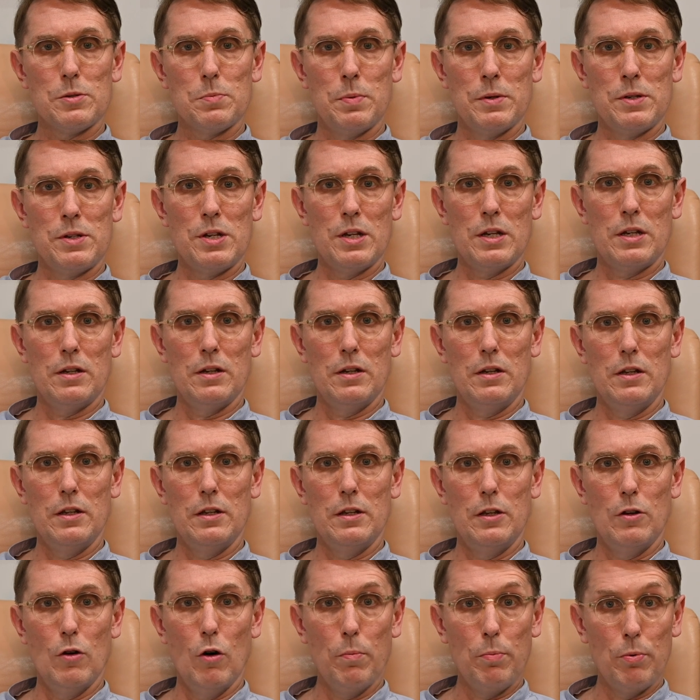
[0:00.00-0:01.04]
particularly
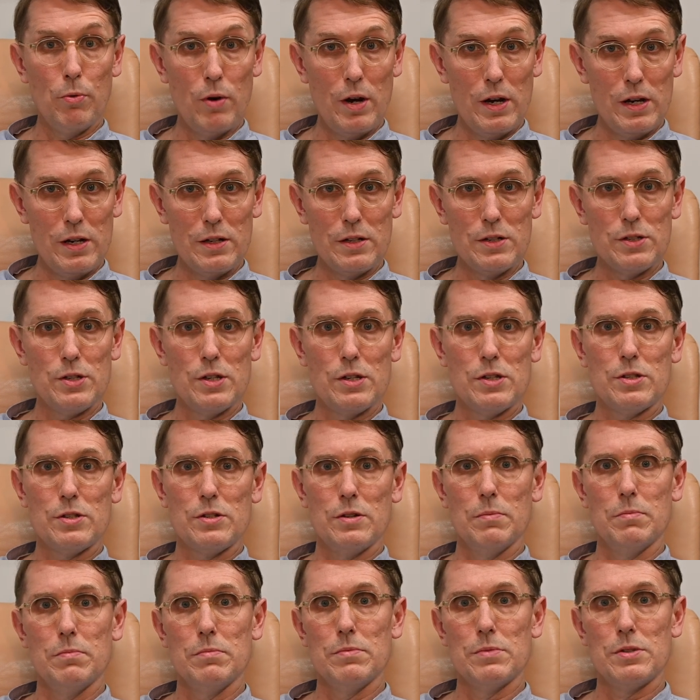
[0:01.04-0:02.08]
the operating
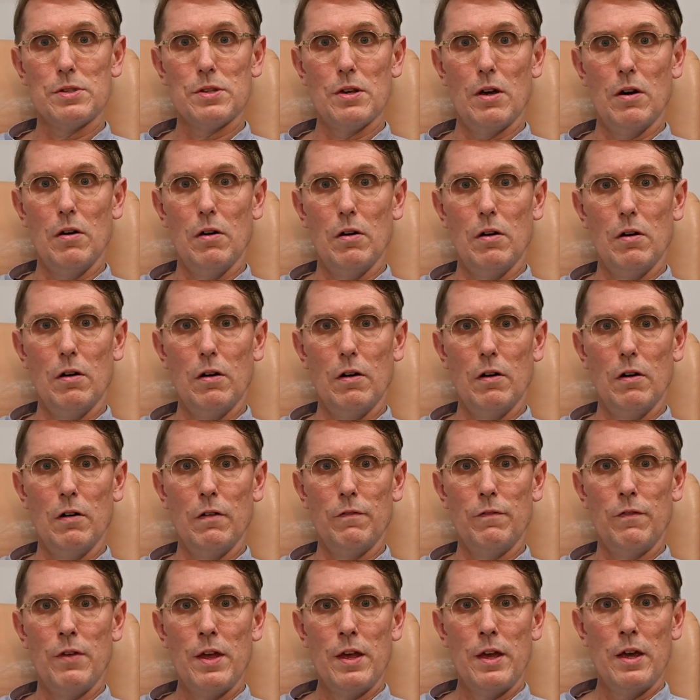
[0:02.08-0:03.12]
systems
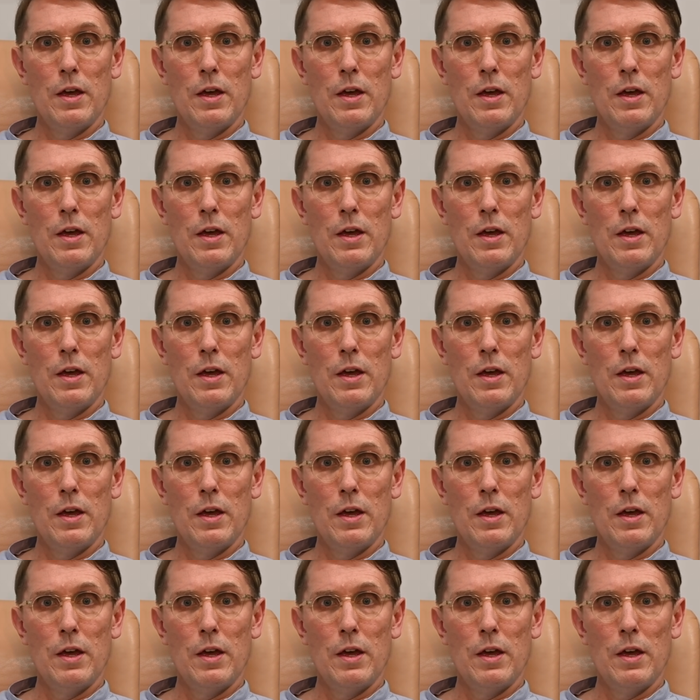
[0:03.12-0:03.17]
of